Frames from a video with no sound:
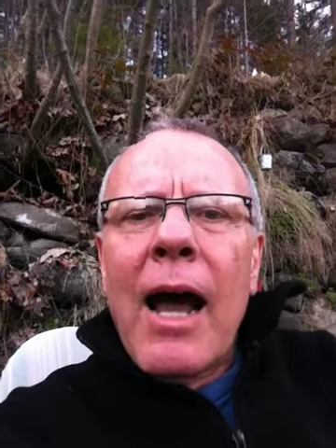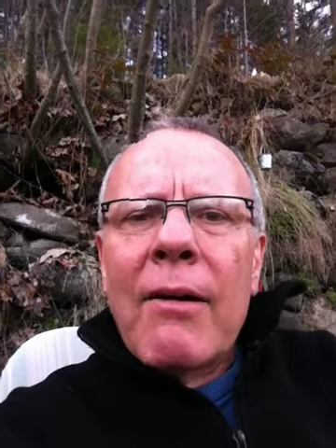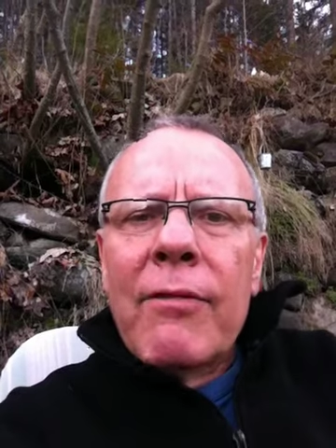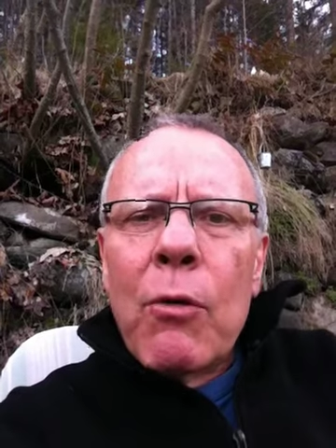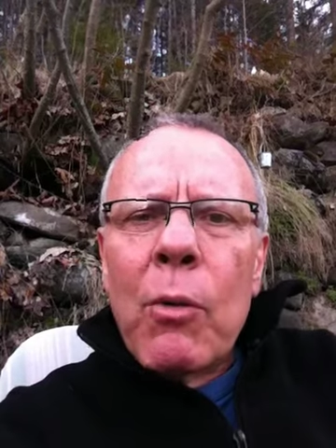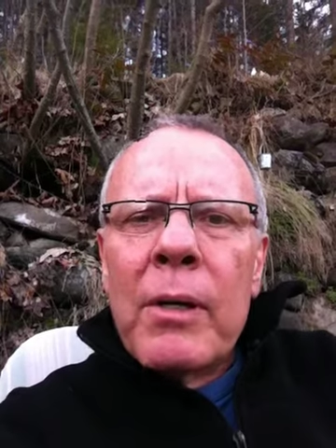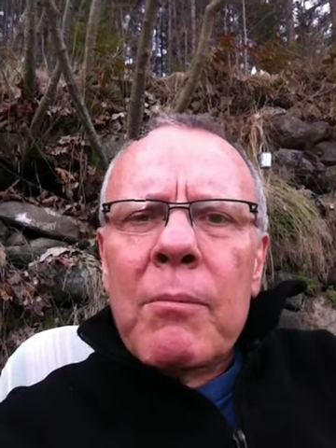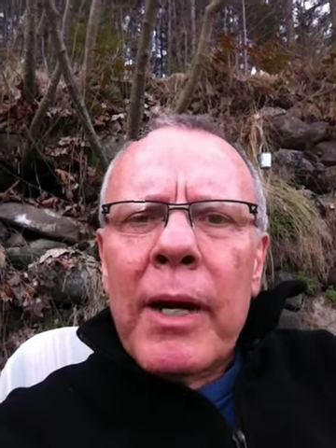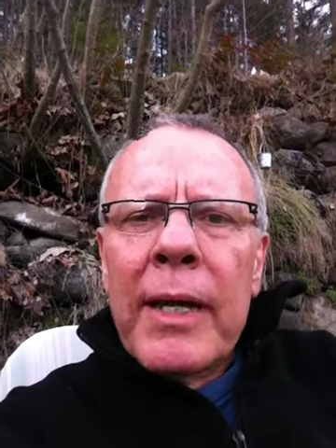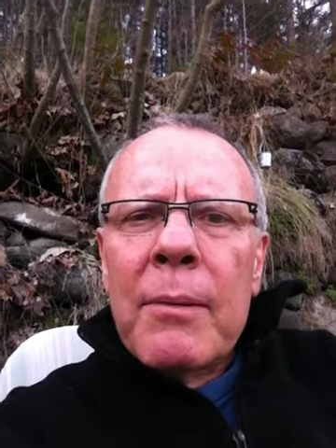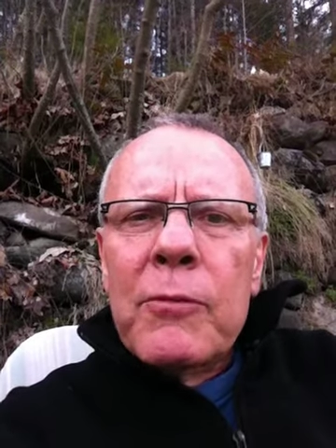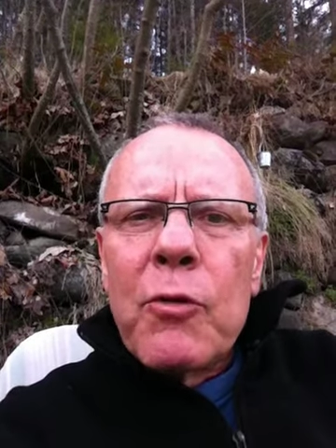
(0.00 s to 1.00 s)
Hi everyone,
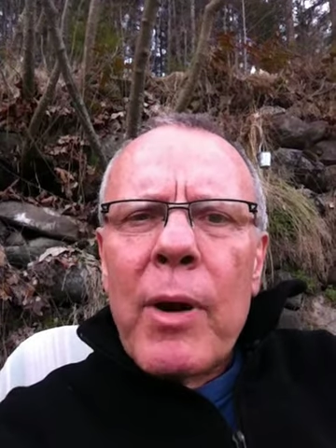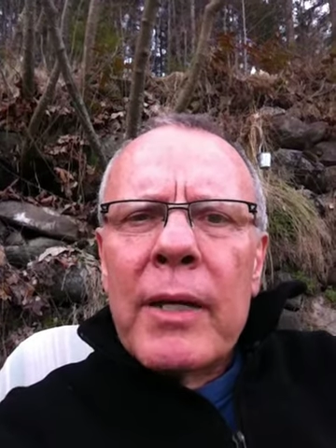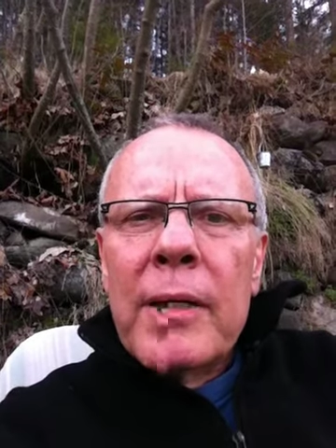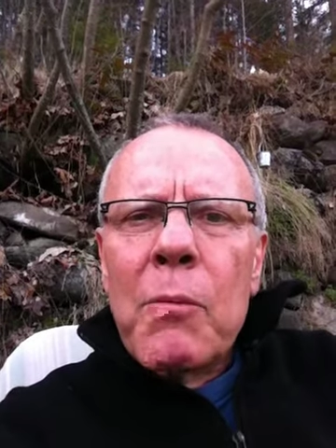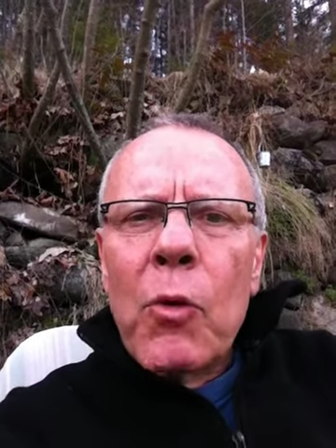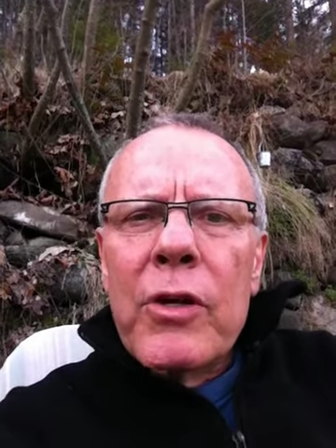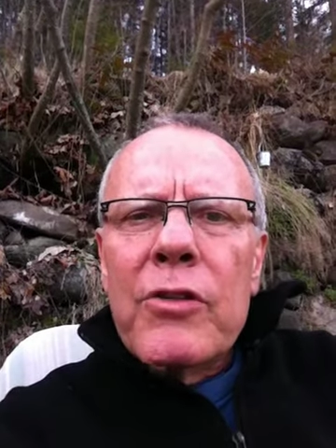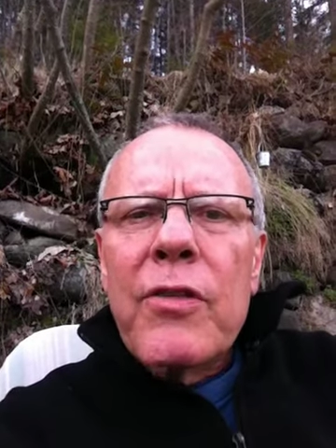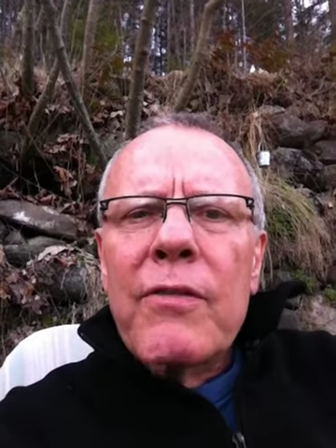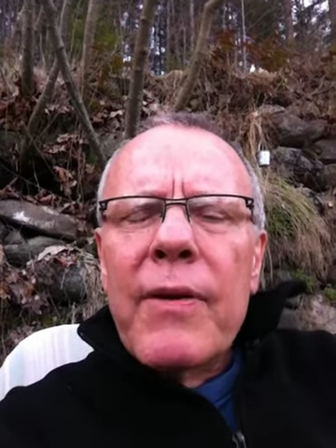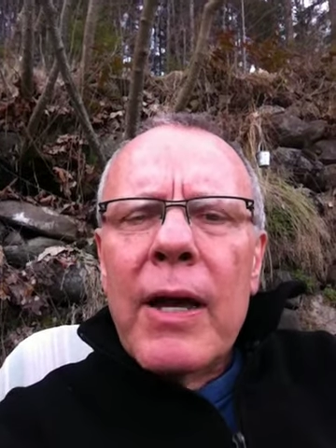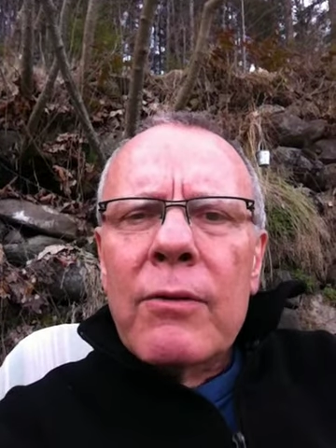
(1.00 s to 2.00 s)
my name is Randy
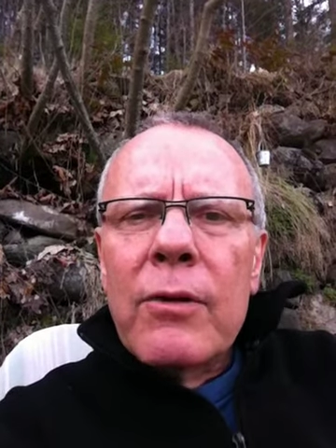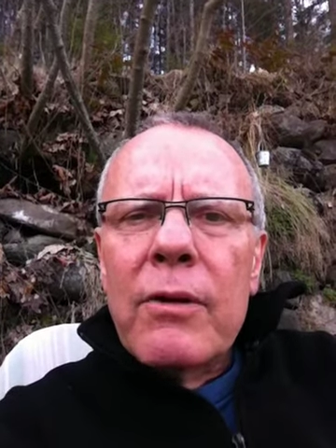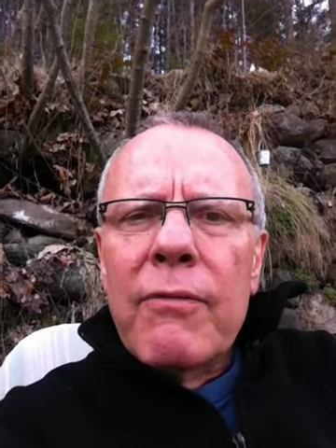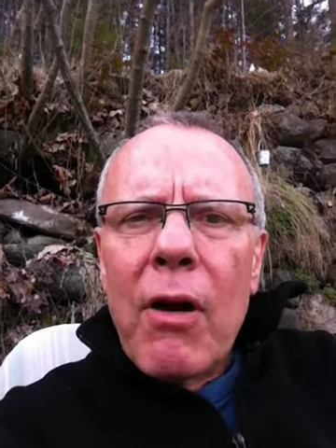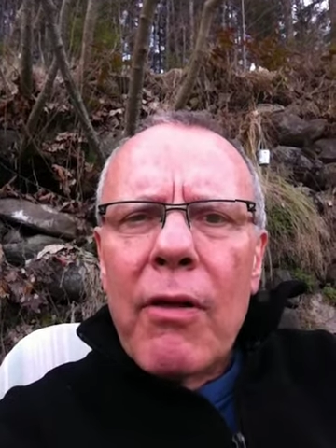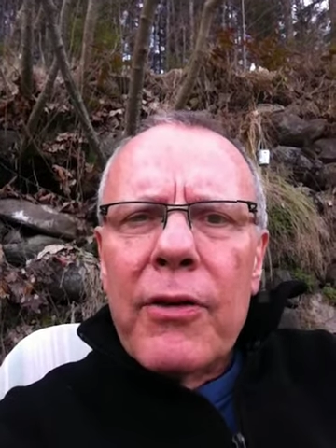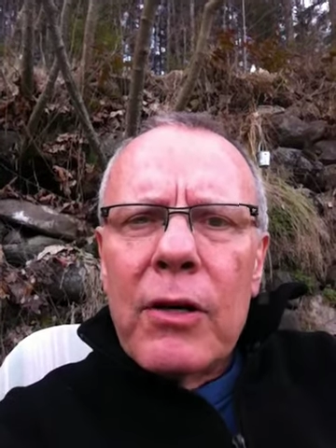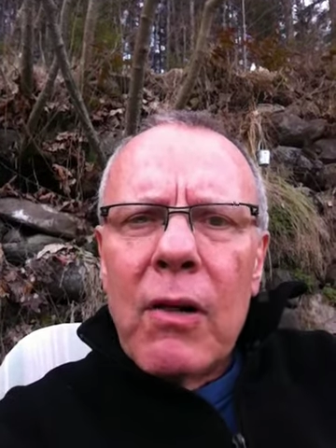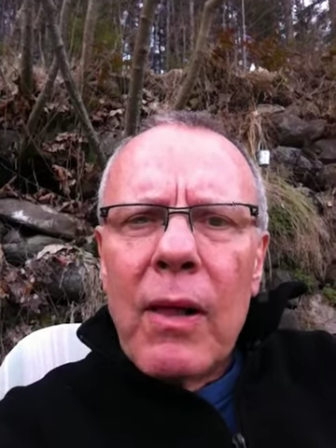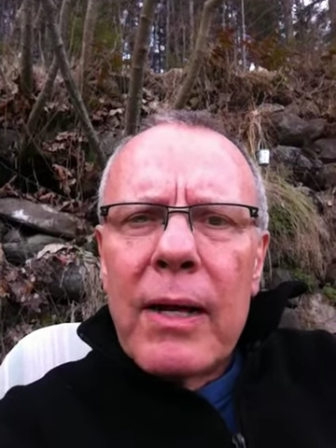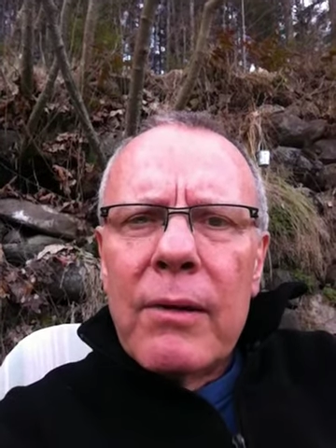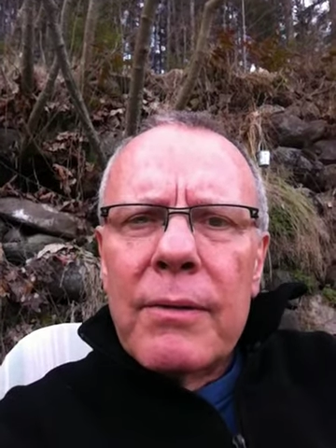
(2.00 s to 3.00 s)
Morse, the founder of
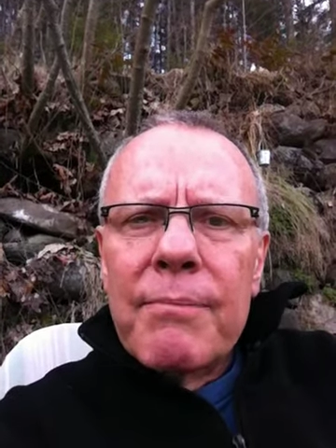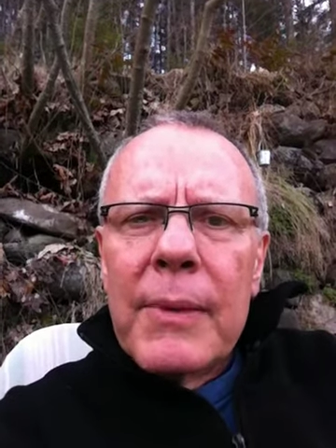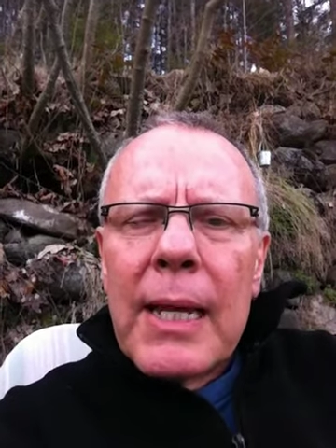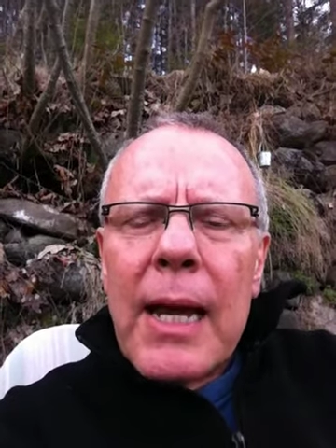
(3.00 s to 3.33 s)
Authorcloud.